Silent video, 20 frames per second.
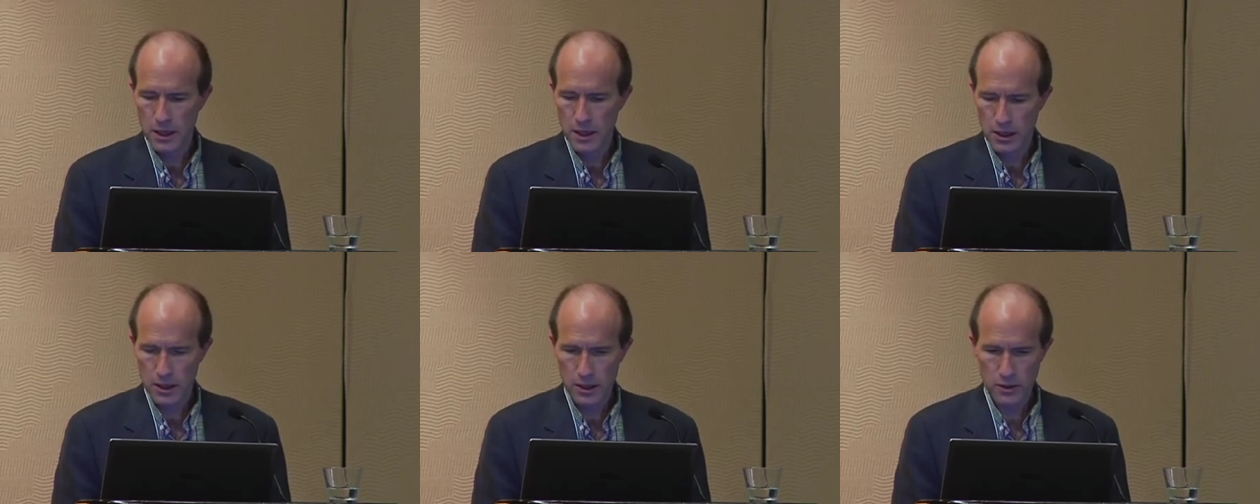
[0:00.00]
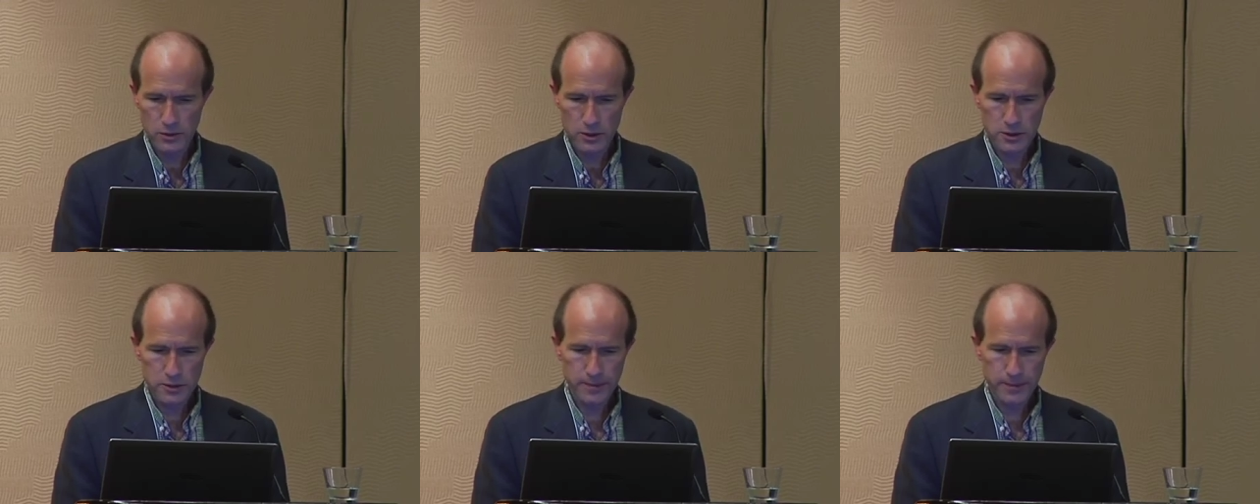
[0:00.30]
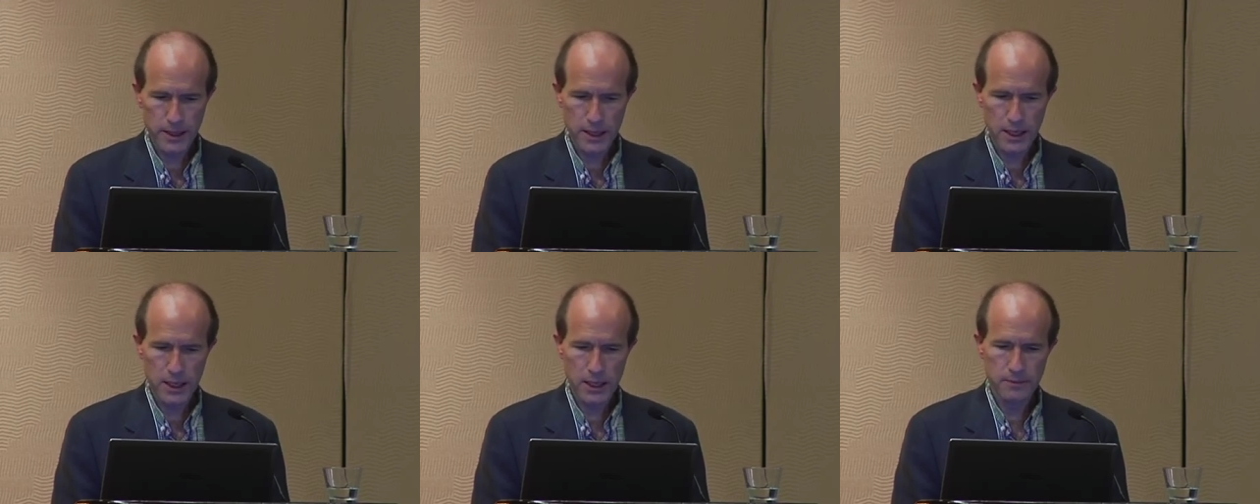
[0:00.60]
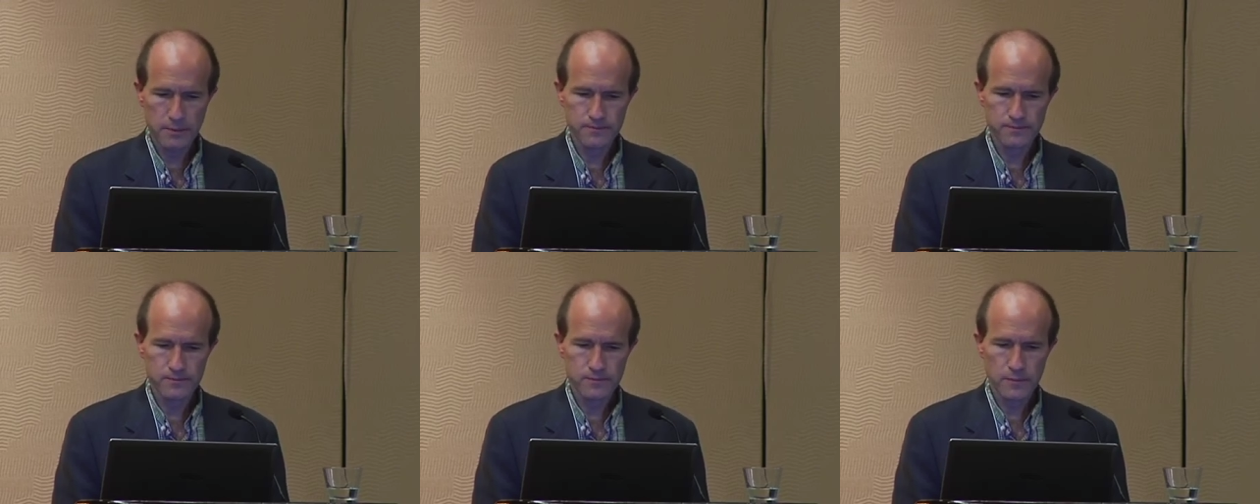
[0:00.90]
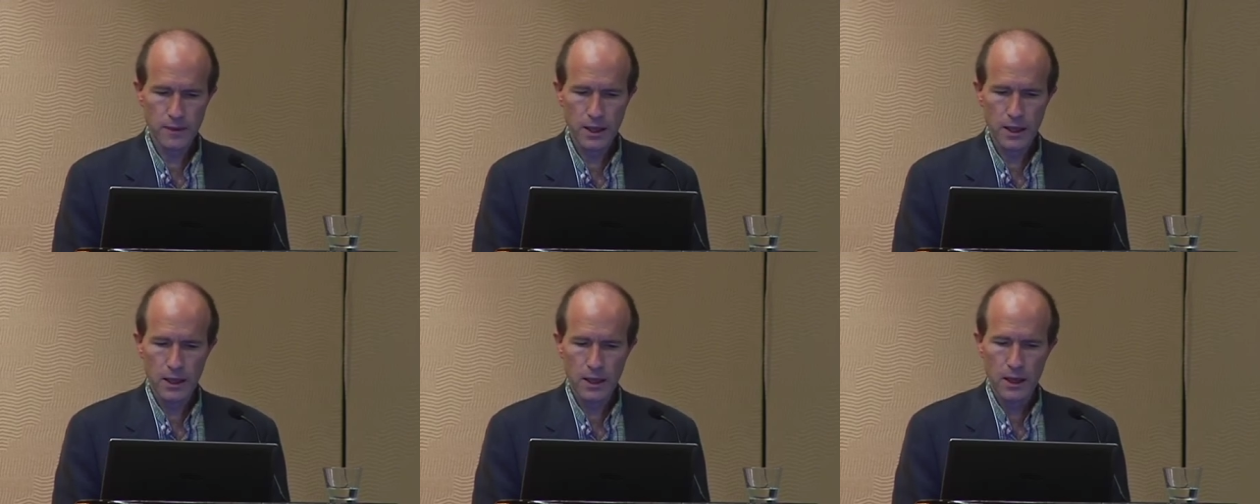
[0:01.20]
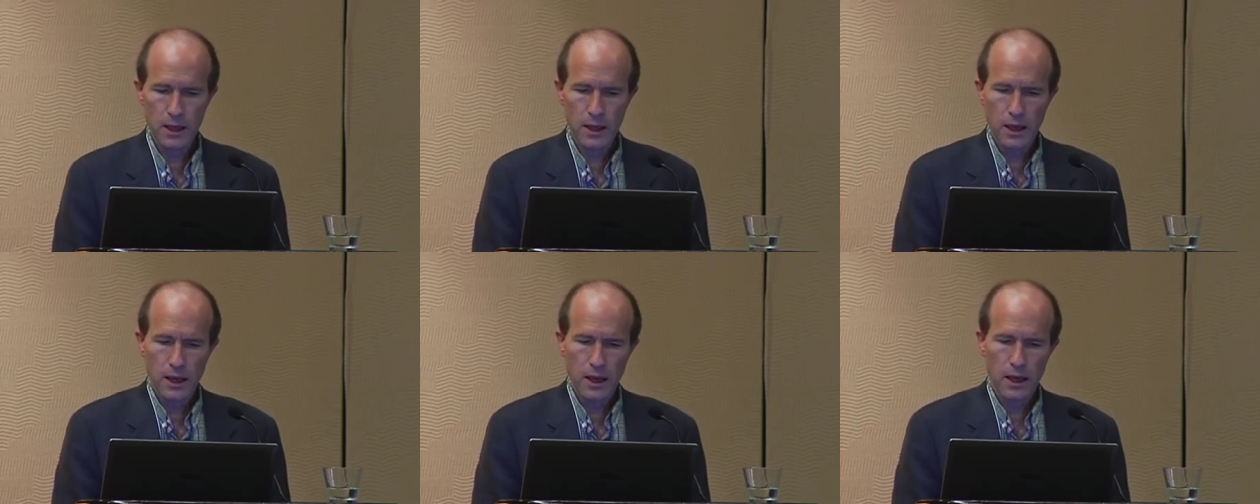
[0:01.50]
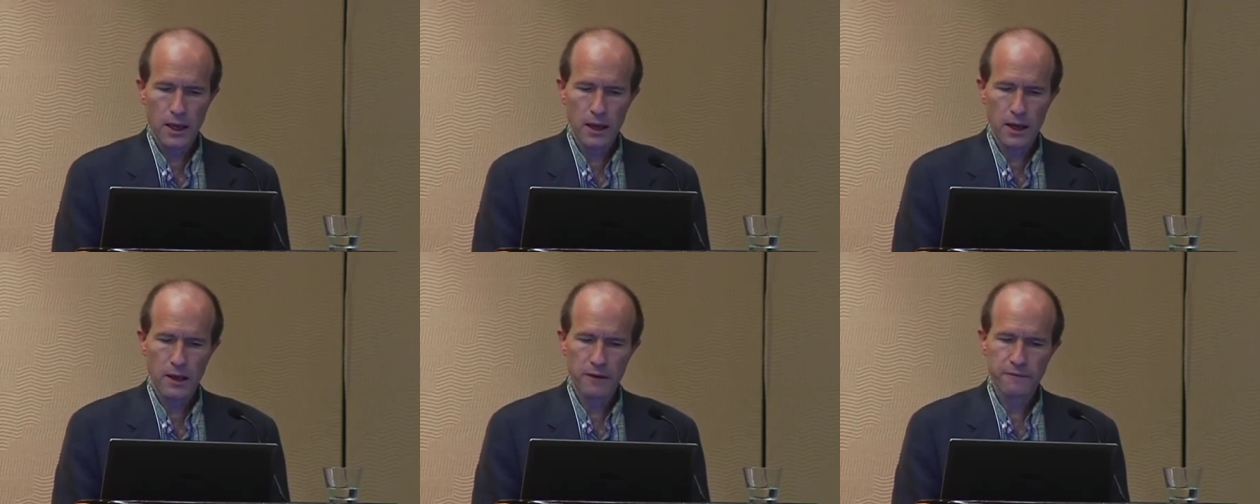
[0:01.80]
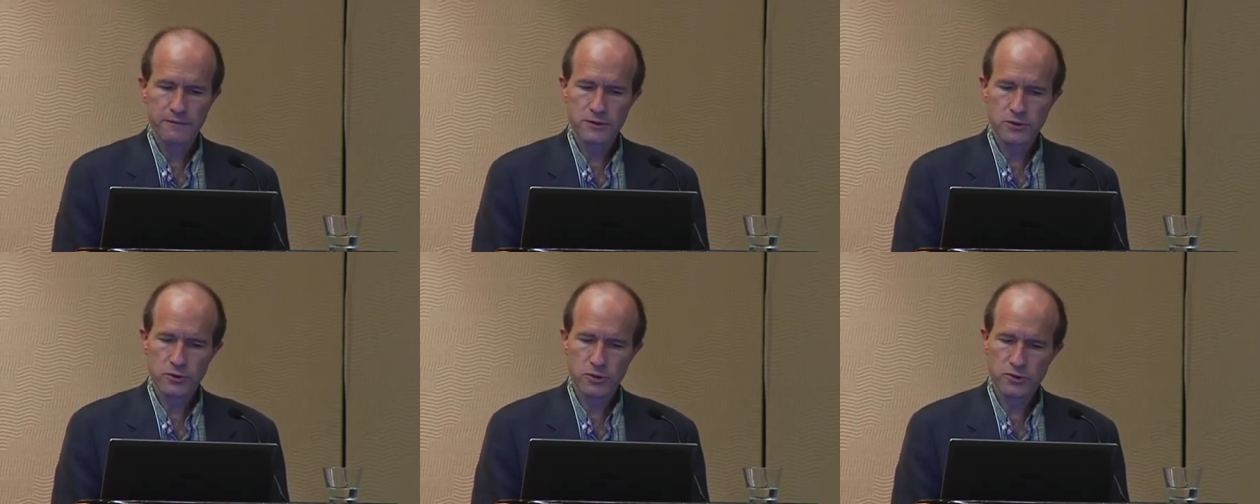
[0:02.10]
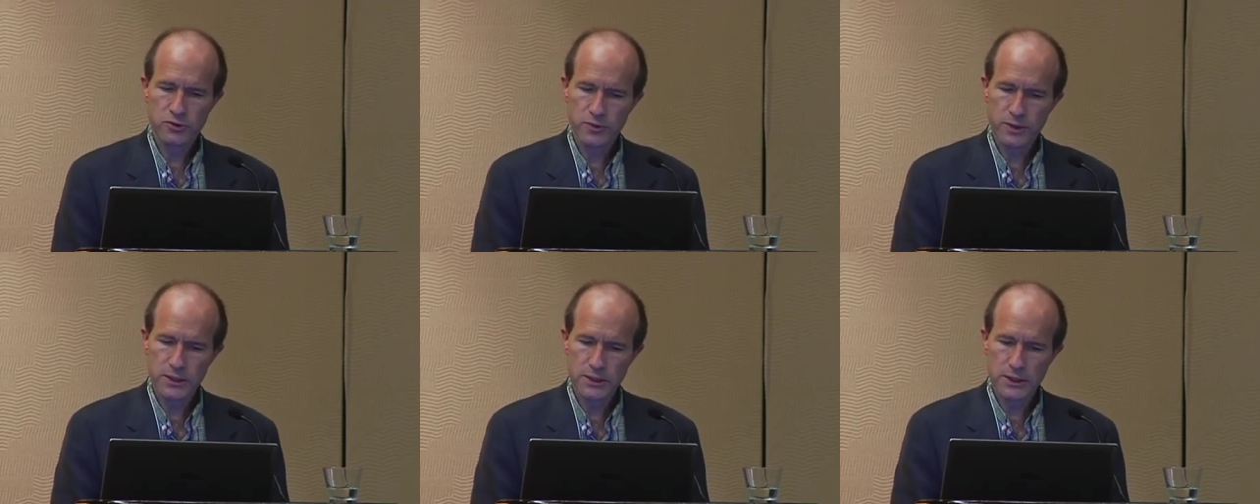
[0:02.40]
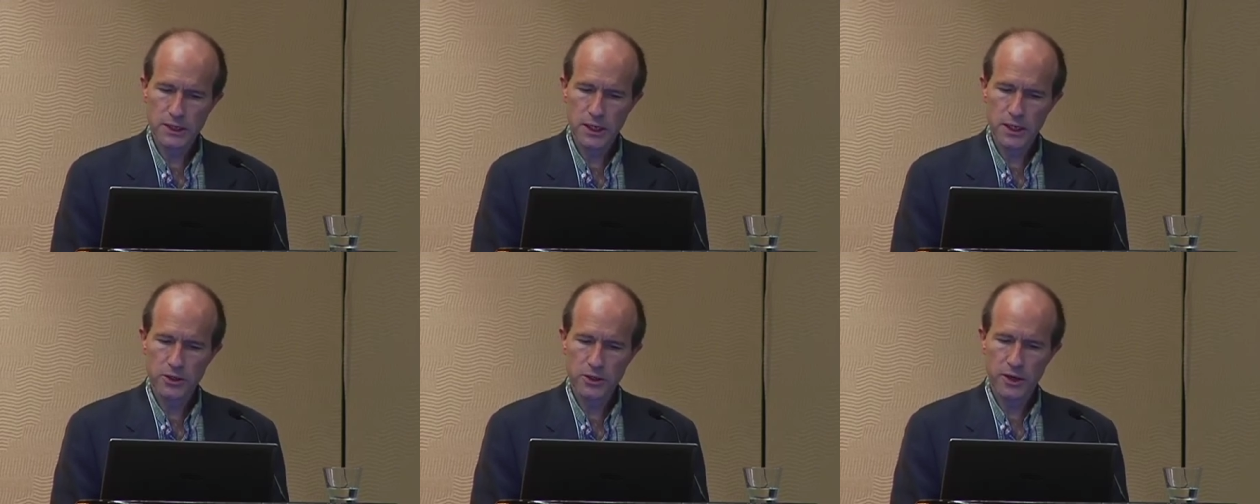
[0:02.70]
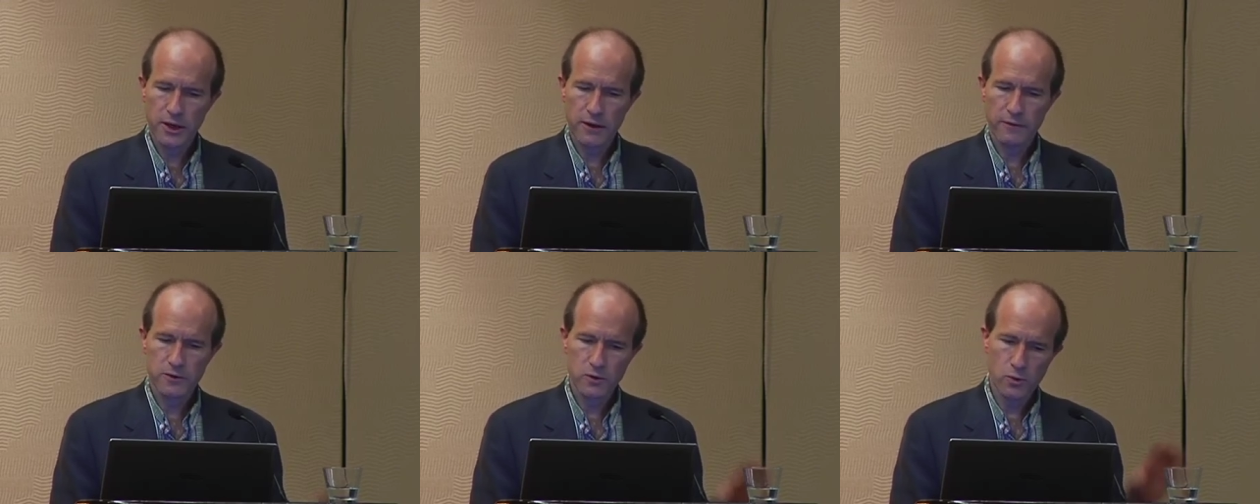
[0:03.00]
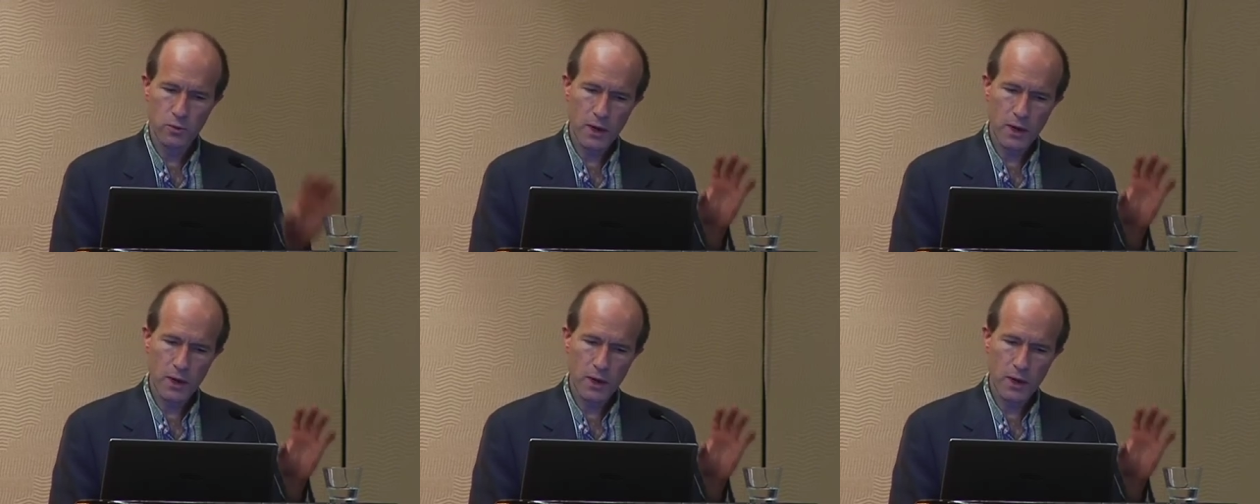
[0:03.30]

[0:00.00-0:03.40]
lower spine. If surgery is done, you have to